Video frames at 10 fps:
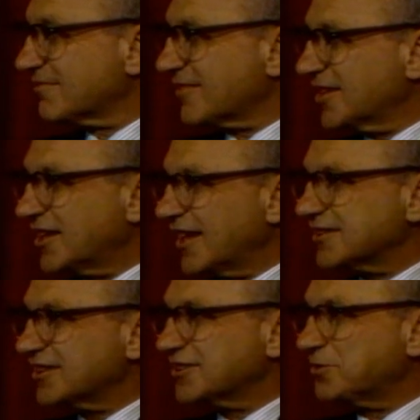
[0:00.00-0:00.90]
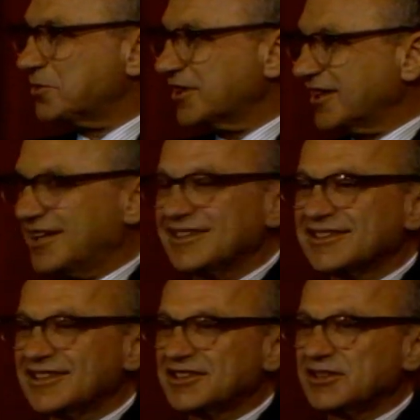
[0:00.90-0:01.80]
It has, on the one hand,
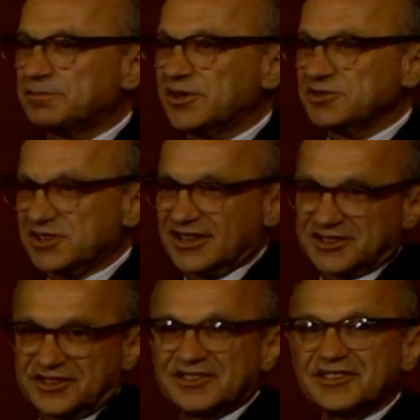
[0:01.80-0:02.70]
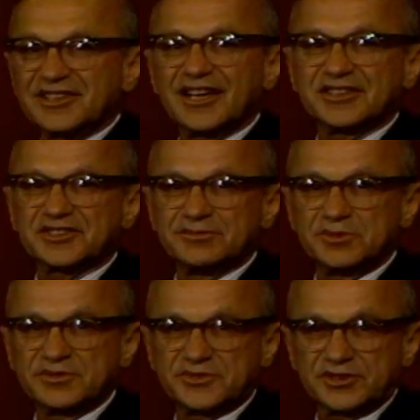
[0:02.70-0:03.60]
tended to protest against the
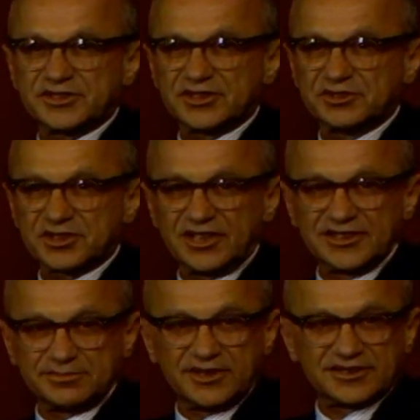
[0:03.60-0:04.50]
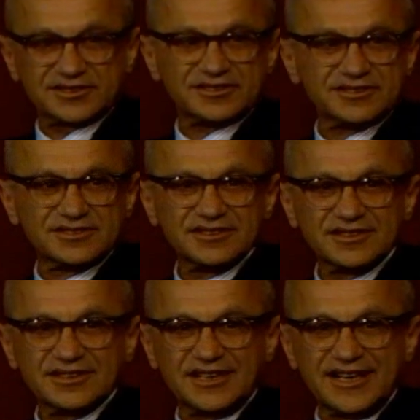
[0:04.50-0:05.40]
move toward socialized medicine.
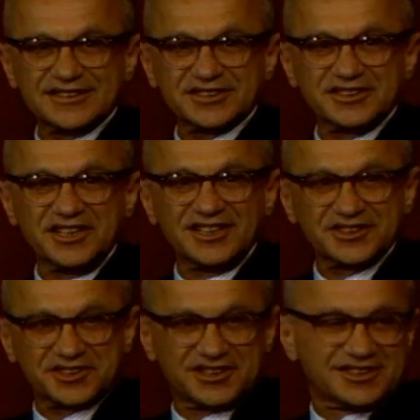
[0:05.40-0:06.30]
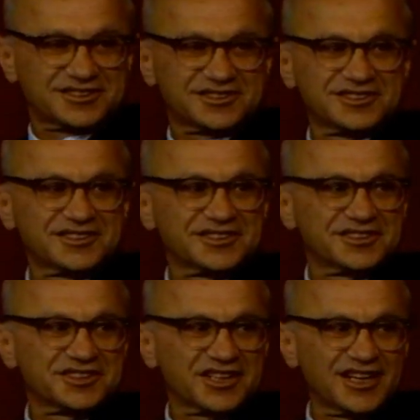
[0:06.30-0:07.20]
It has, on the other hand,
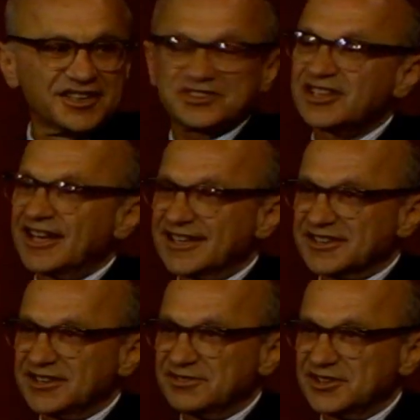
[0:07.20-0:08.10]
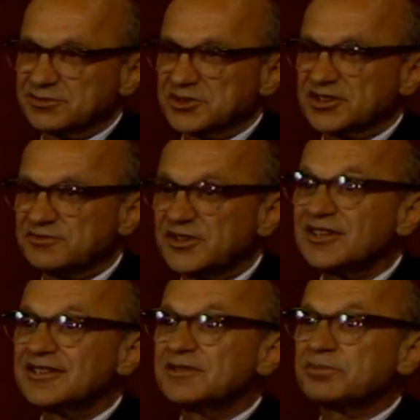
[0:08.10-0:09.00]
engaged in activities which have
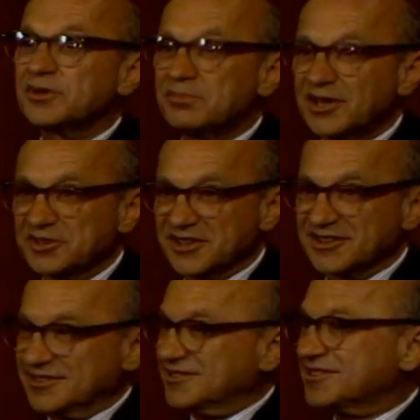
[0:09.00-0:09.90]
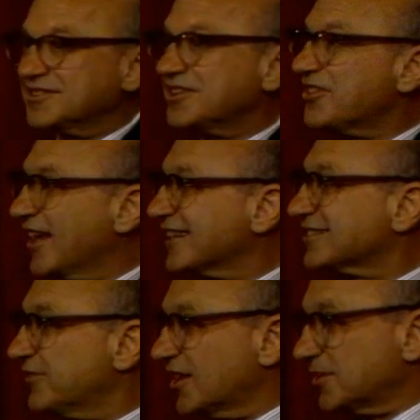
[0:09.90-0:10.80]
promoted that
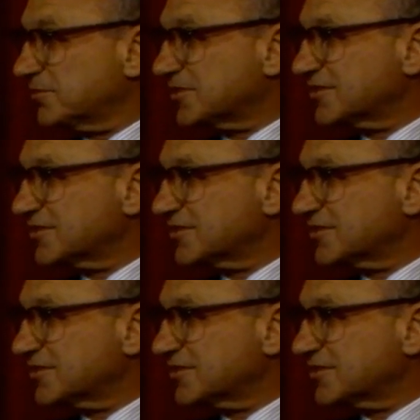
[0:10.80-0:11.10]
development.